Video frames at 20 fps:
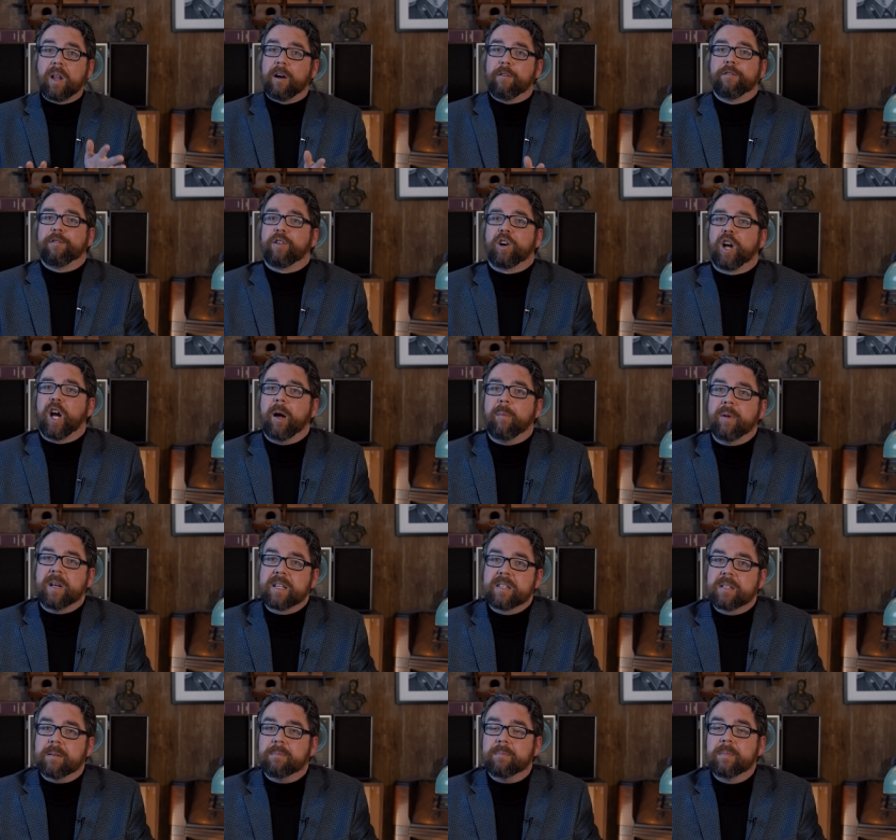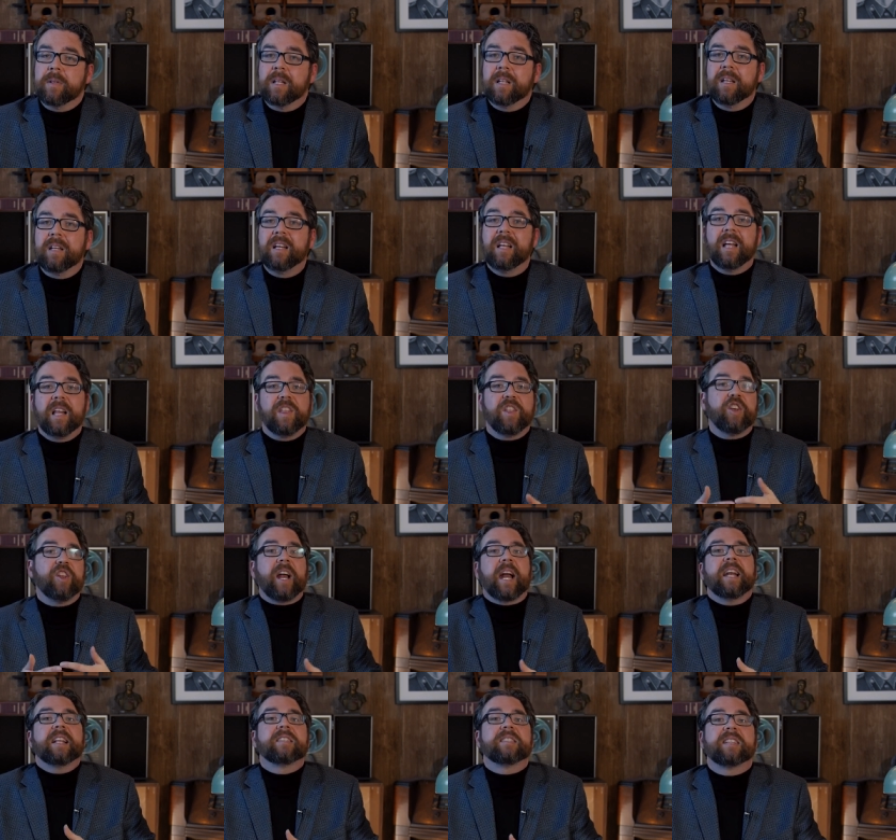love for communism. The
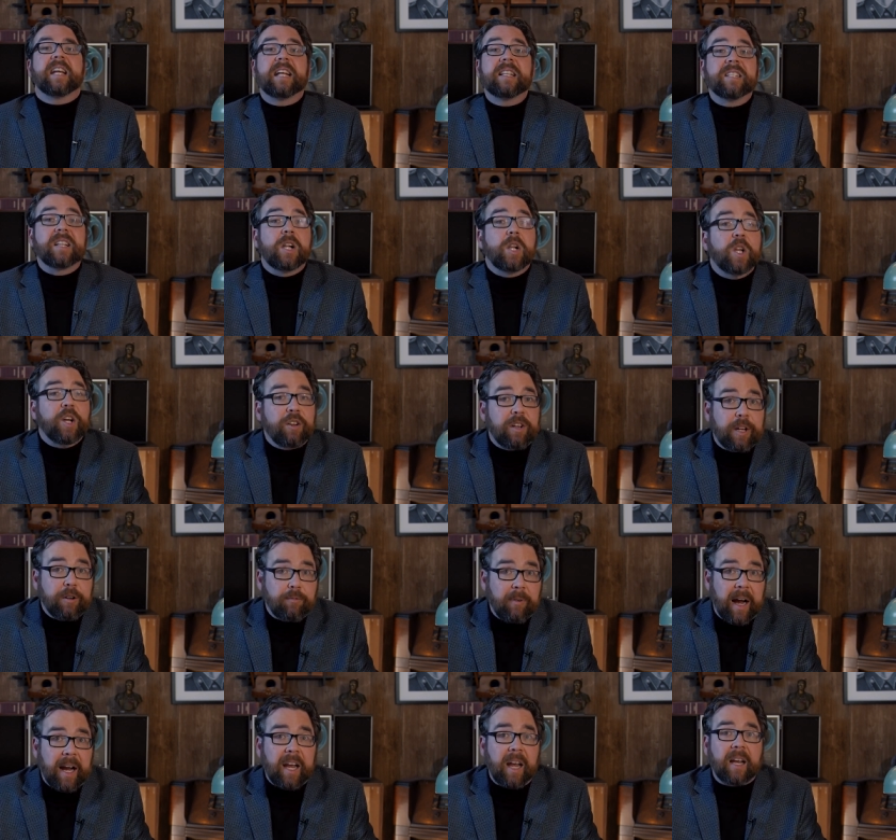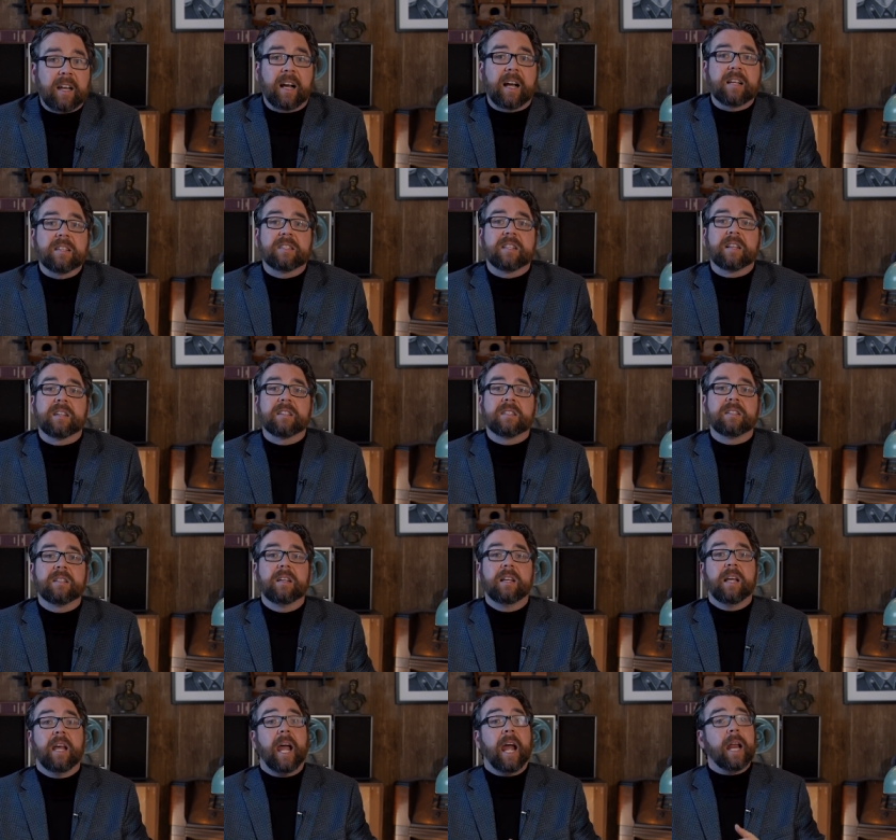United States clearly recognized this
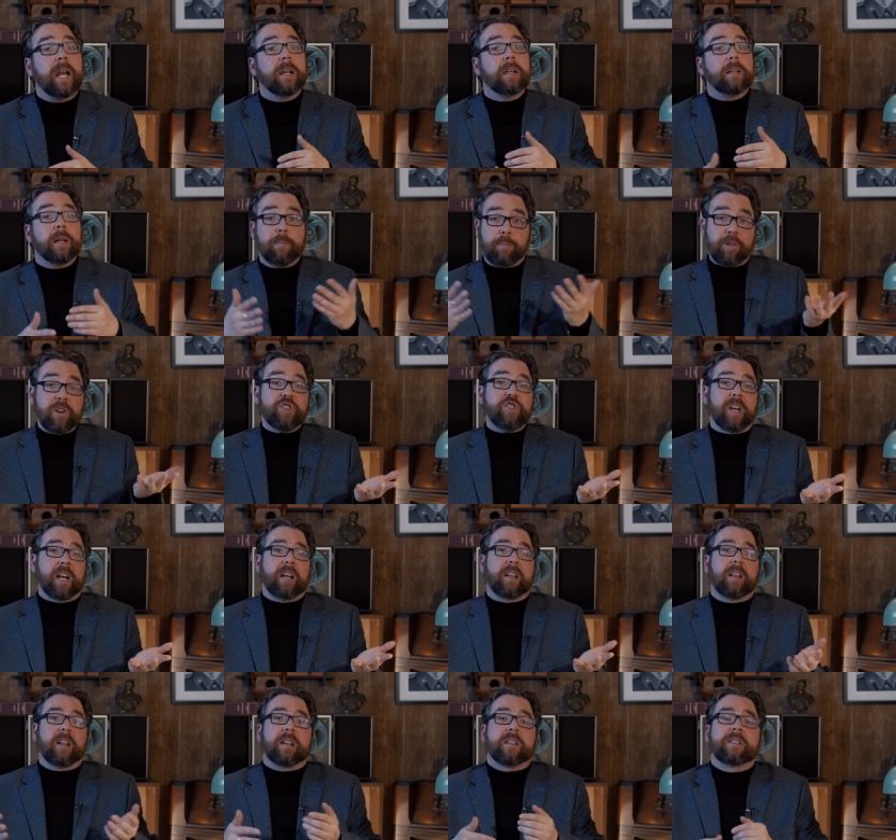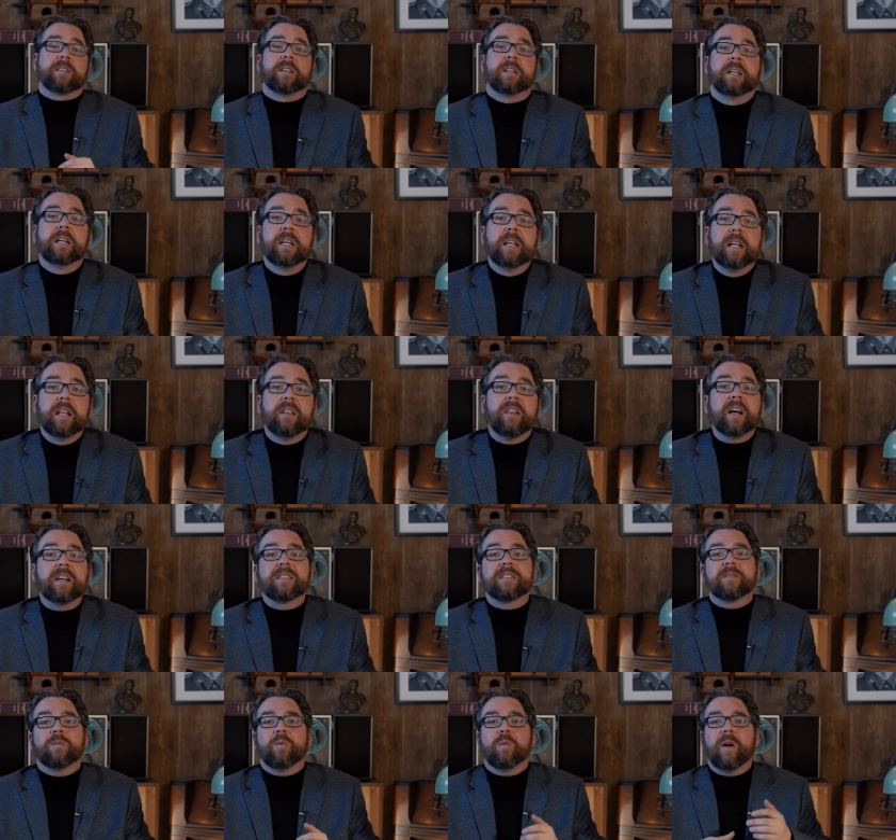and appreciated this.
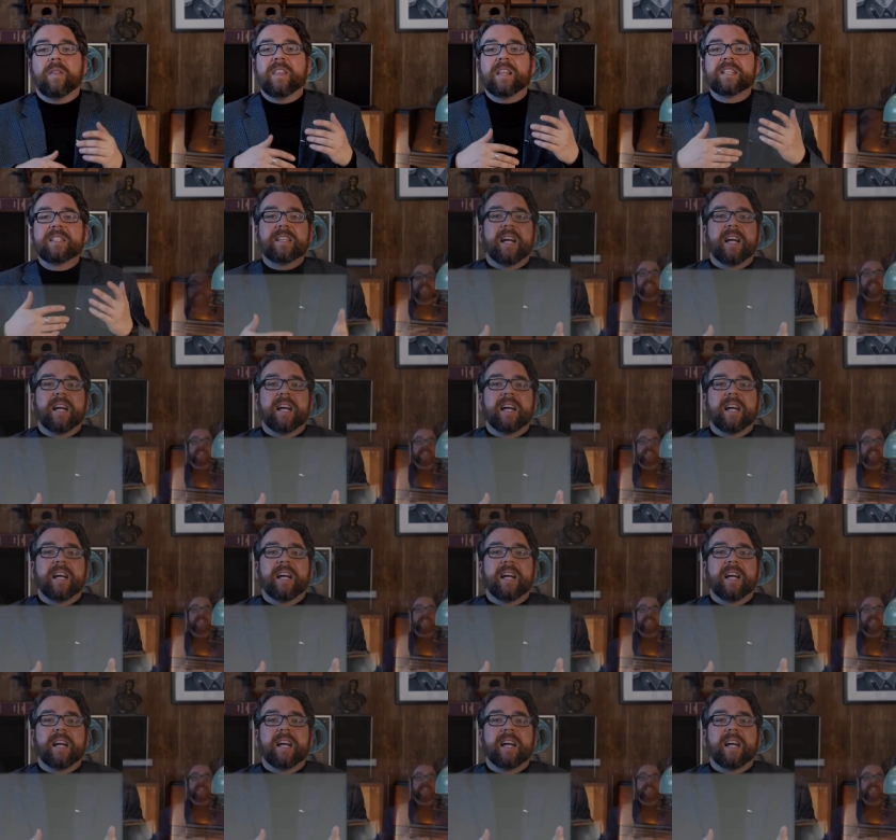Thus, when the